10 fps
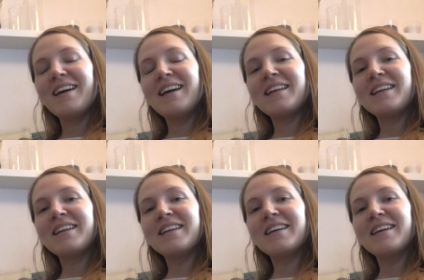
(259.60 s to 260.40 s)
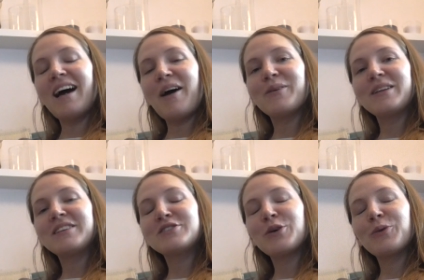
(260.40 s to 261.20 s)
and uh, I
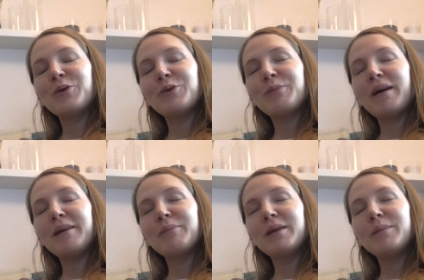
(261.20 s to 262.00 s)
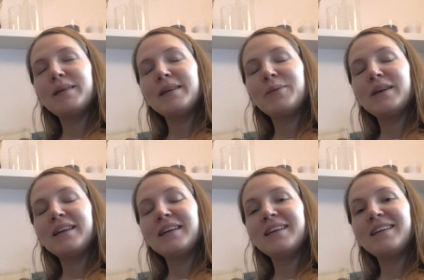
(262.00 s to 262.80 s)
will show you my baby
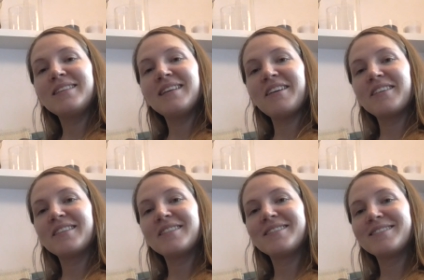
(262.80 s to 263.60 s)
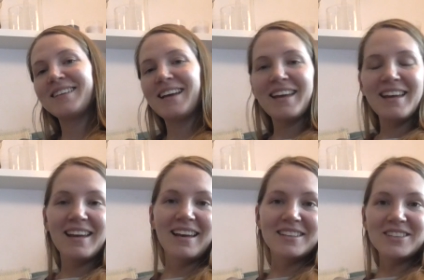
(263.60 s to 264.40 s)
when he is here.
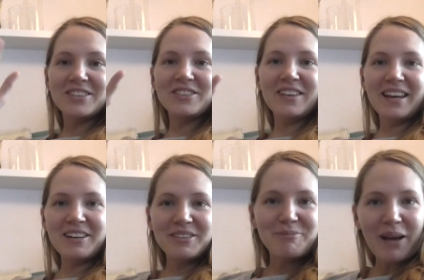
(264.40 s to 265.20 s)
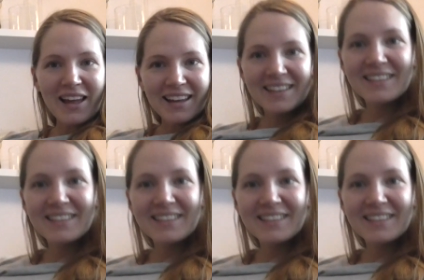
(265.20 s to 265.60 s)
Talk to you later. Bye.